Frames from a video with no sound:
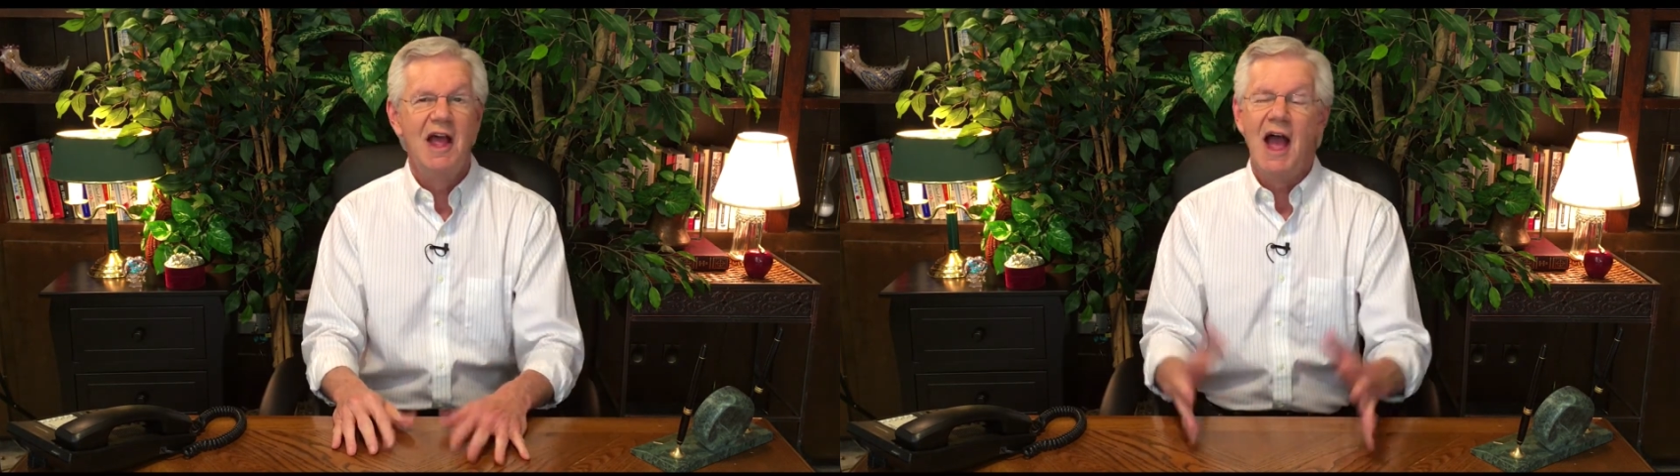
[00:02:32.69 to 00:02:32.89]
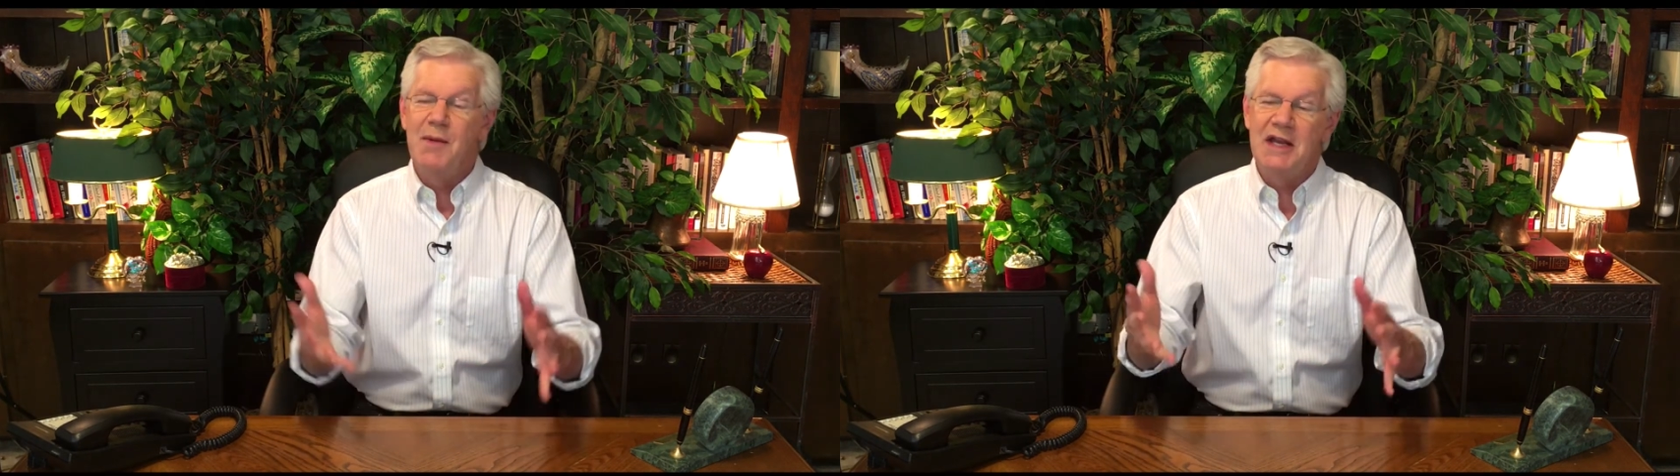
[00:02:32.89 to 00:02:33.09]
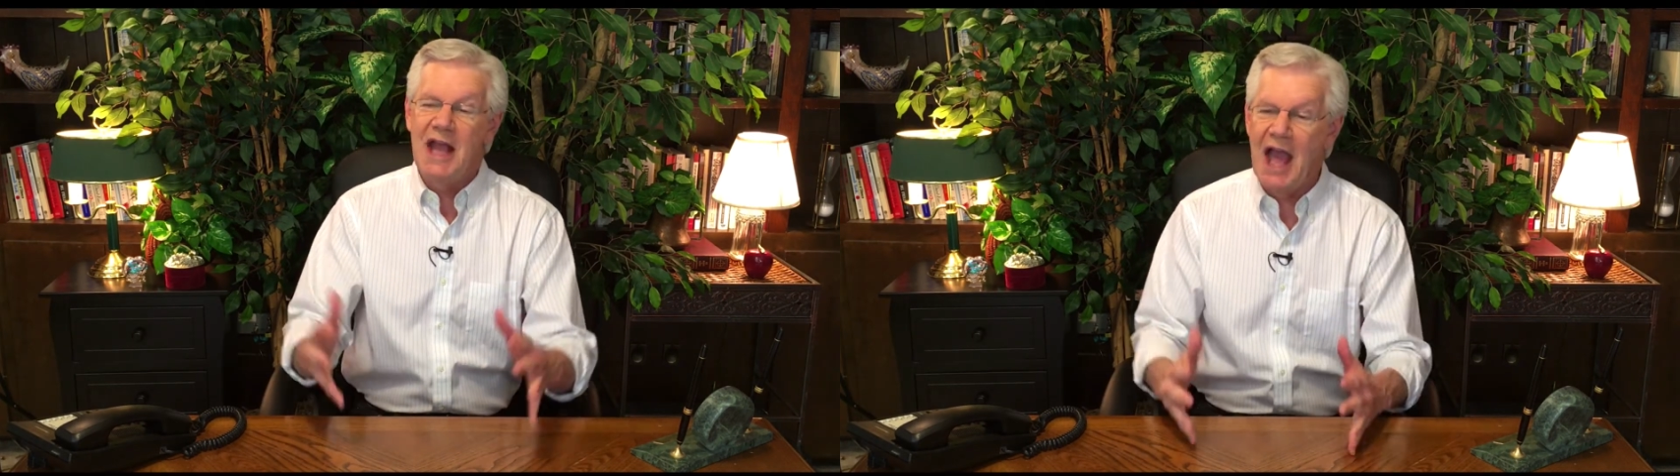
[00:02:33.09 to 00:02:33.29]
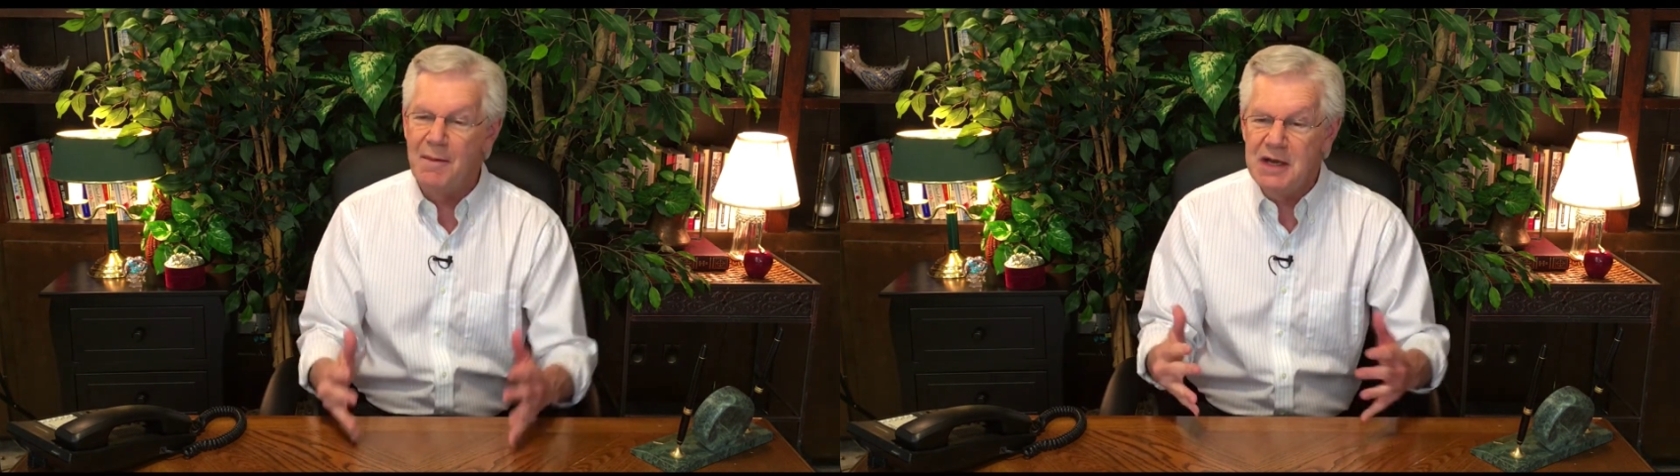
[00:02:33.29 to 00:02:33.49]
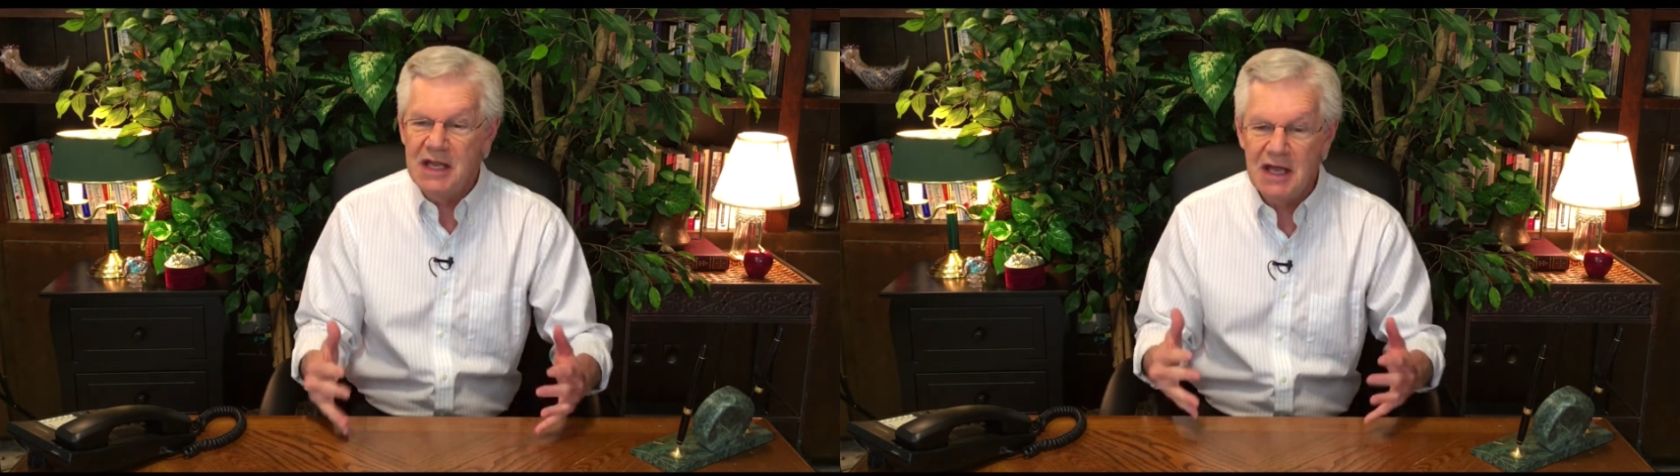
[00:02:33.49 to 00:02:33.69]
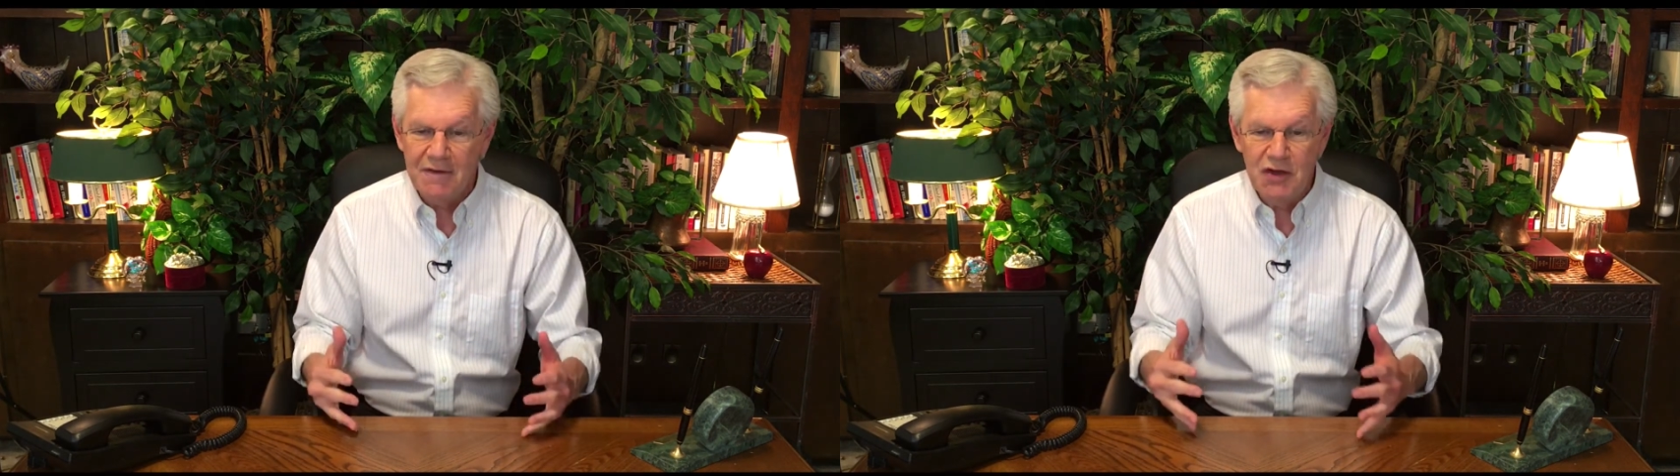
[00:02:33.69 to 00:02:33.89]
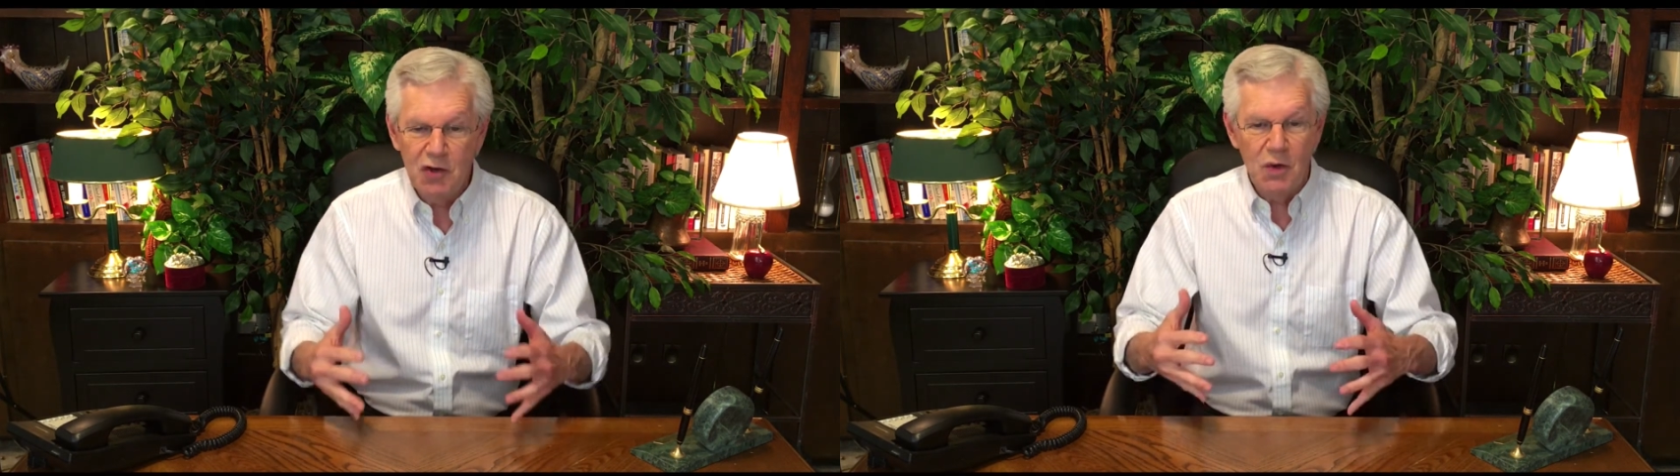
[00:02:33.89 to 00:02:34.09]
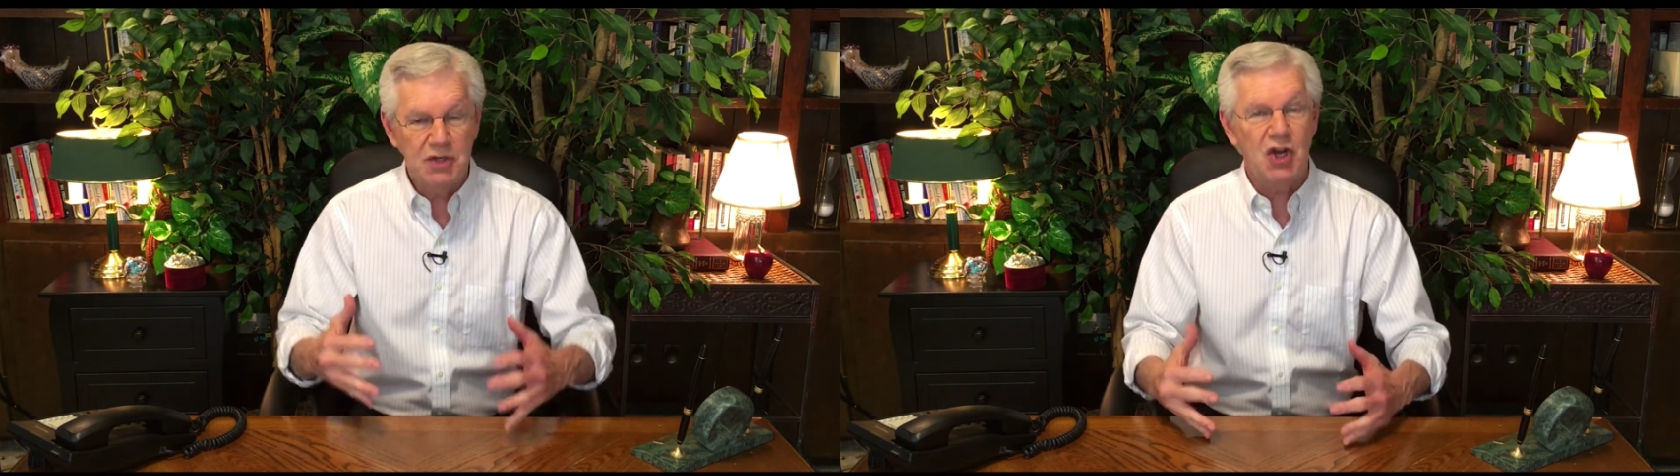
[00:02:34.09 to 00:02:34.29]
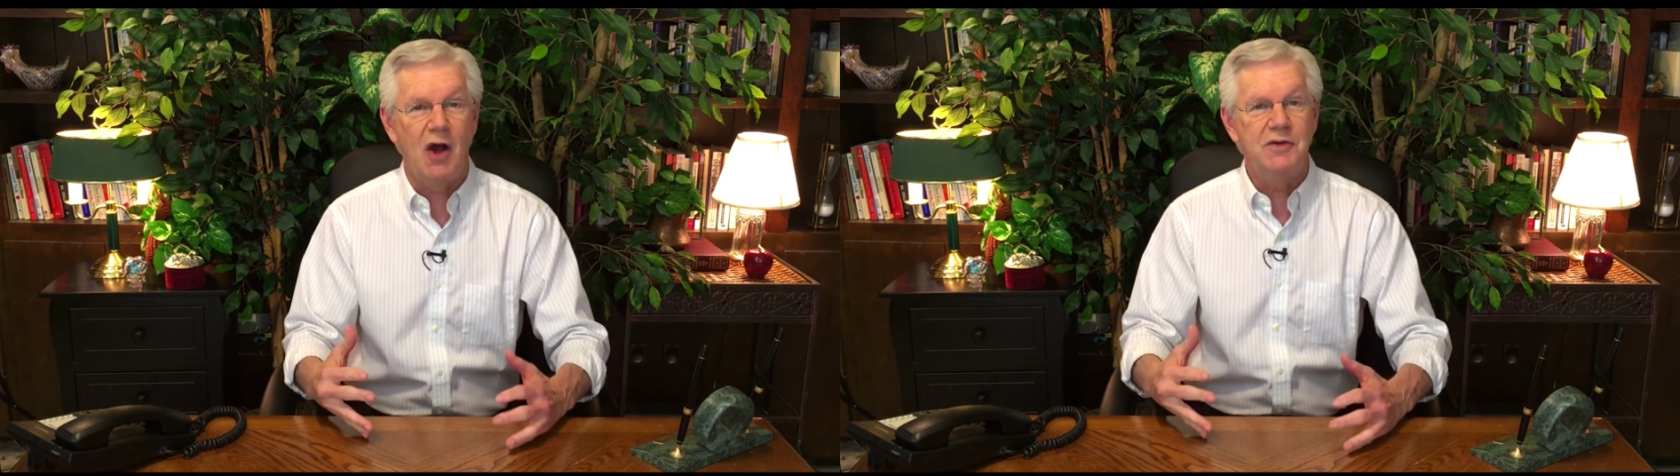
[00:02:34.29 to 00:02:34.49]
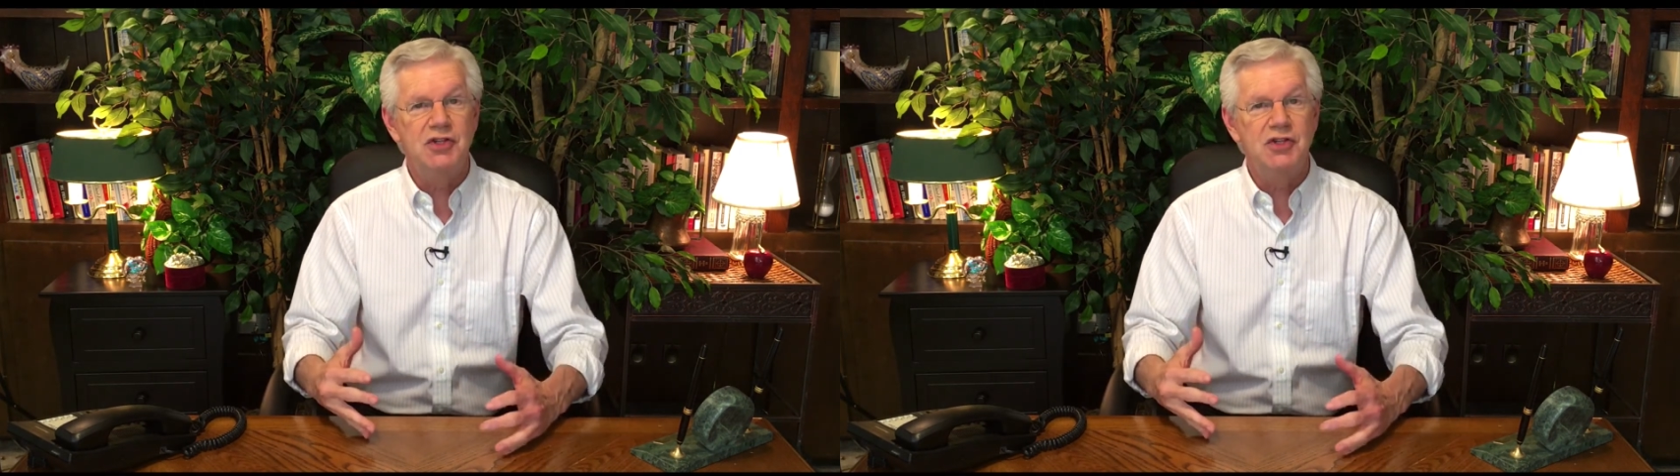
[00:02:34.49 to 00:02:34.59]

I mean, how many of you were taught